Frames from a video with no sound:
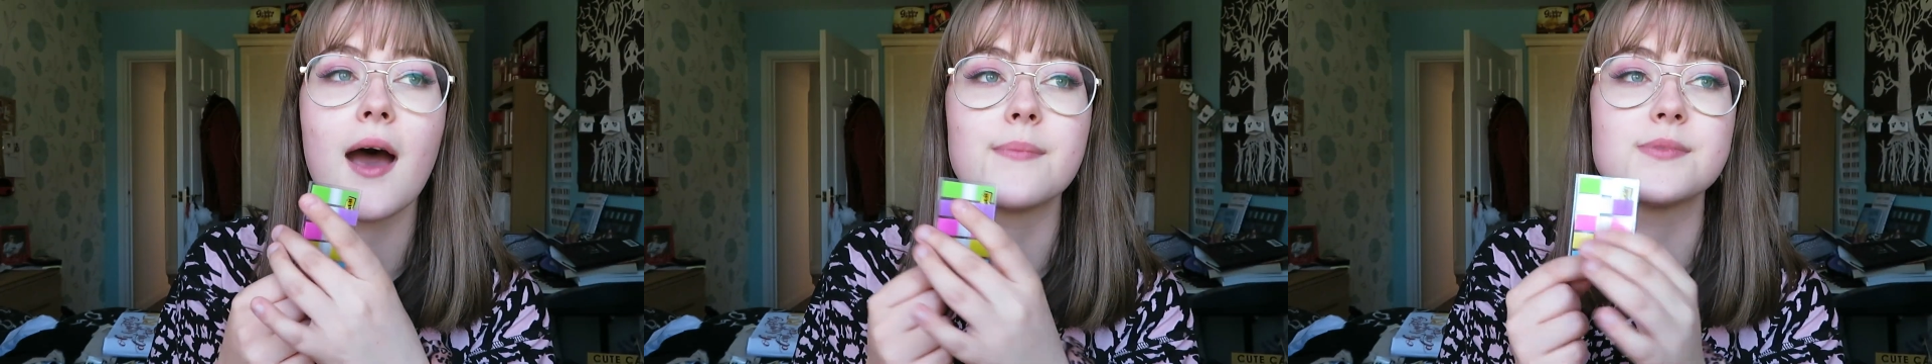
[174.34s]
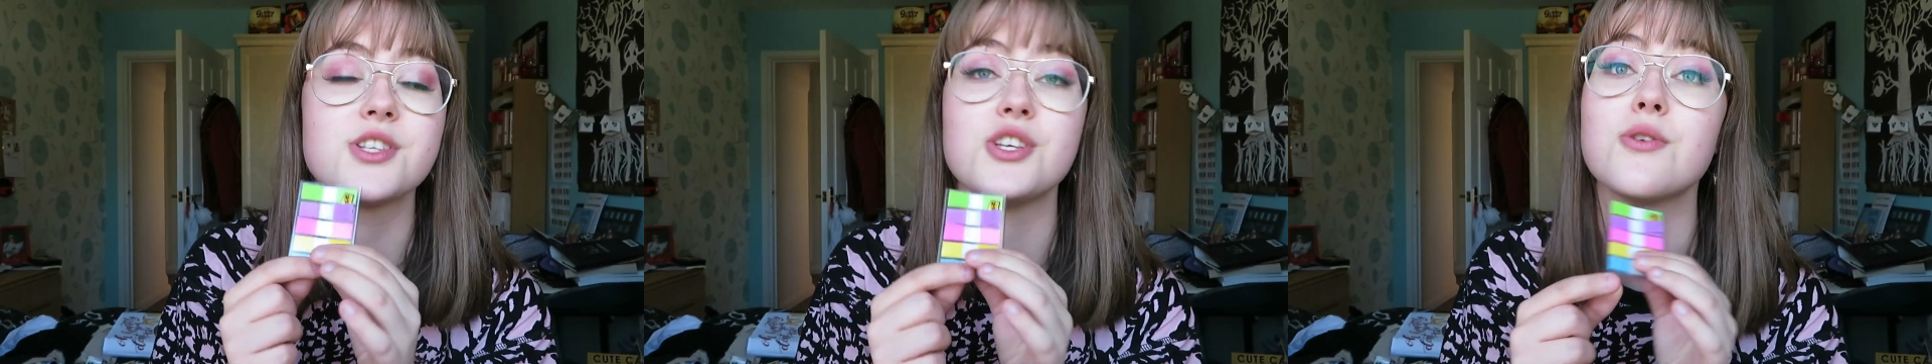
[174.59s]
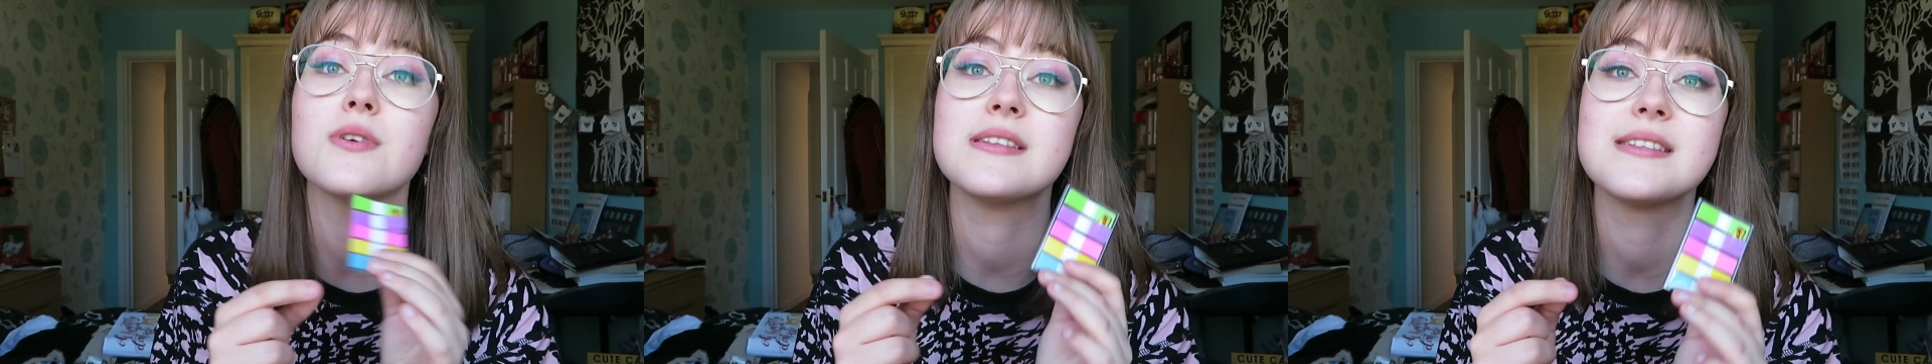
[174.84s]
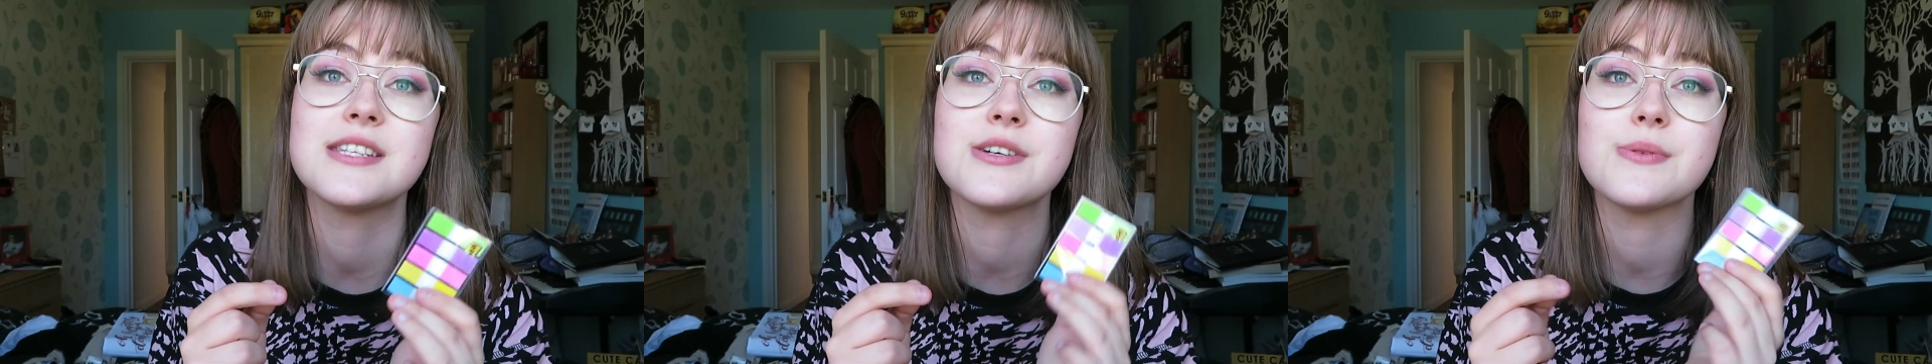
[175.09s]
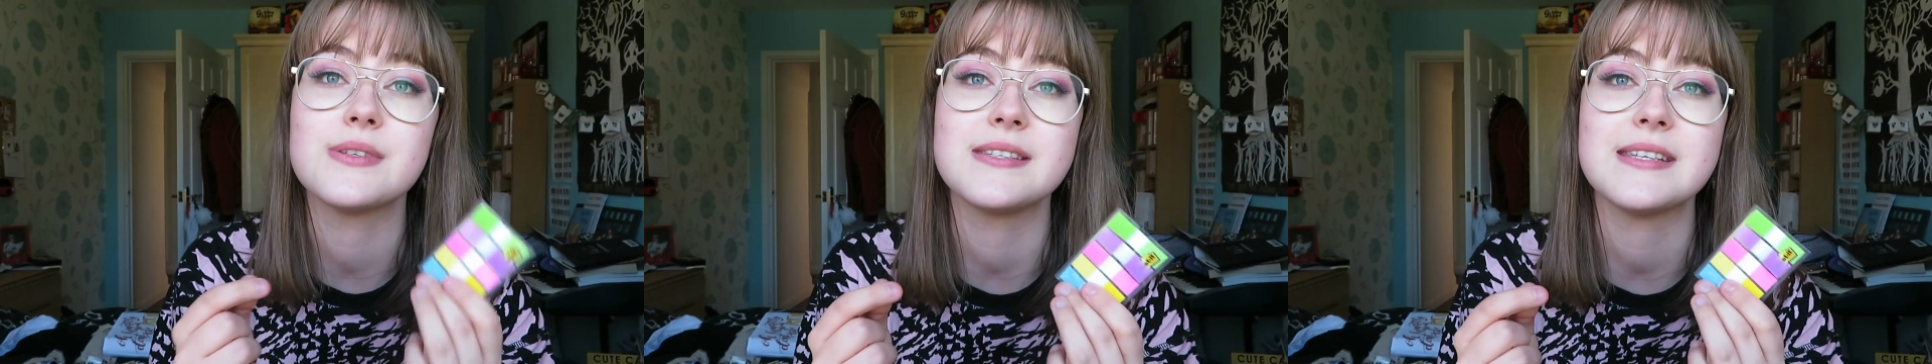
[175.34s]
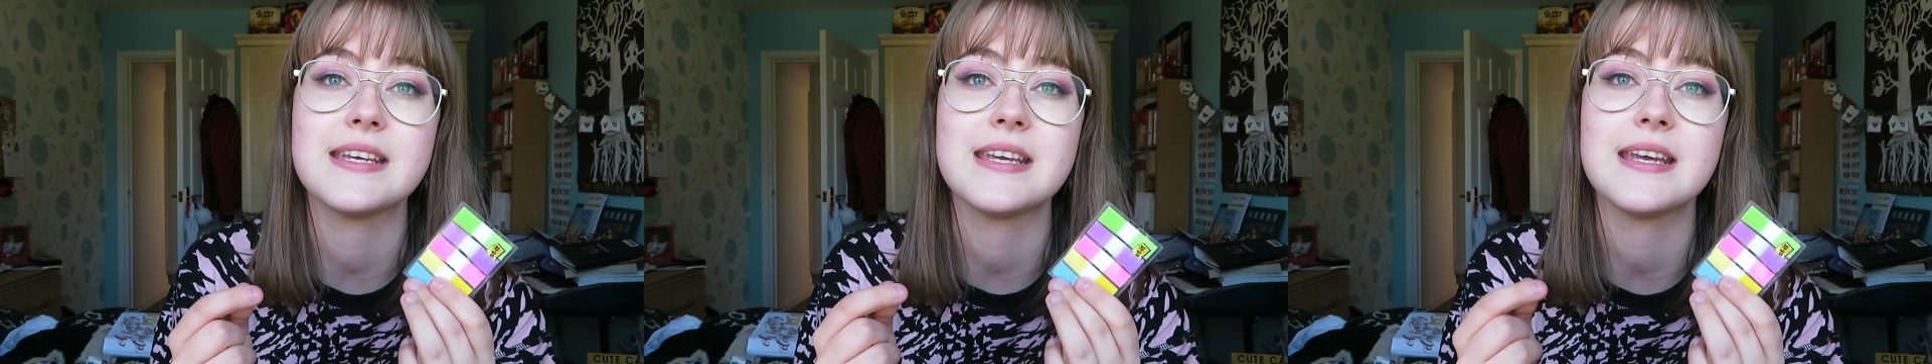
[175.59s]
so you can still
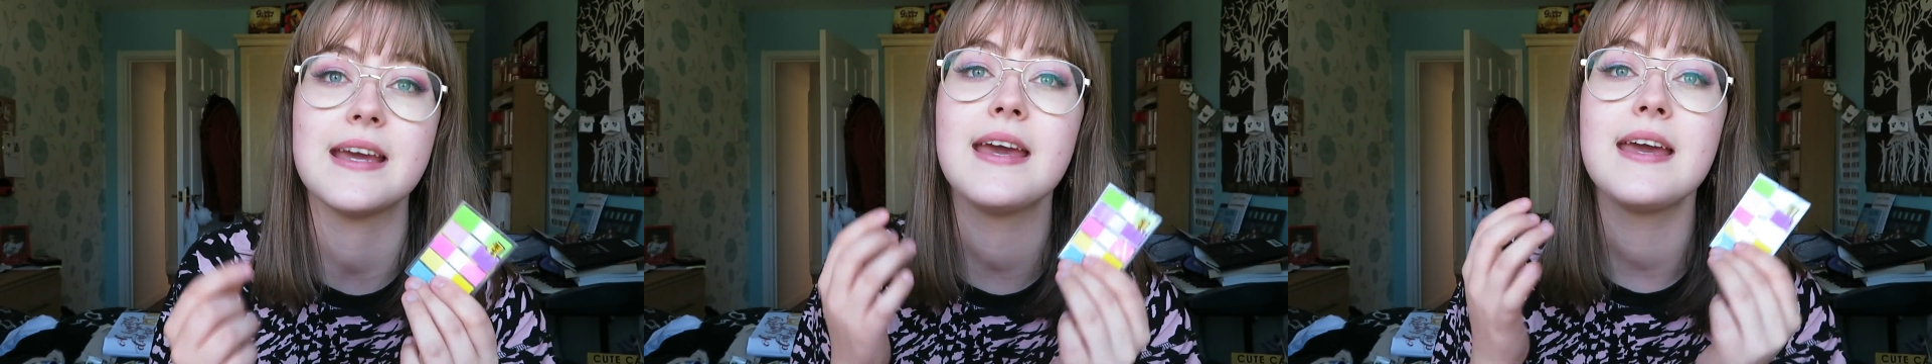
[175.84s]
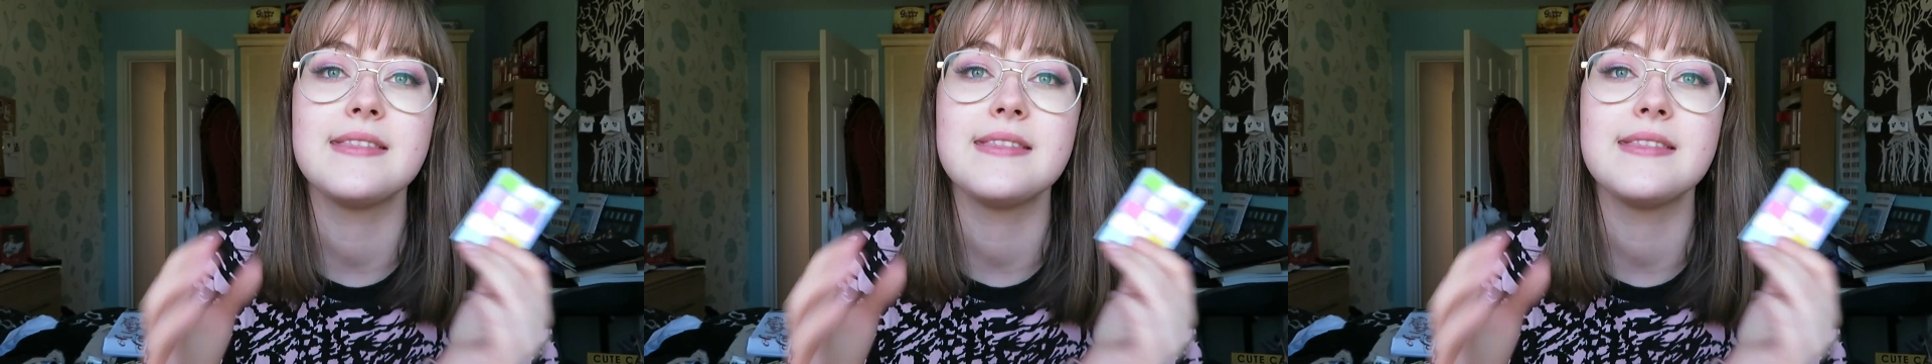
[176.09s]
see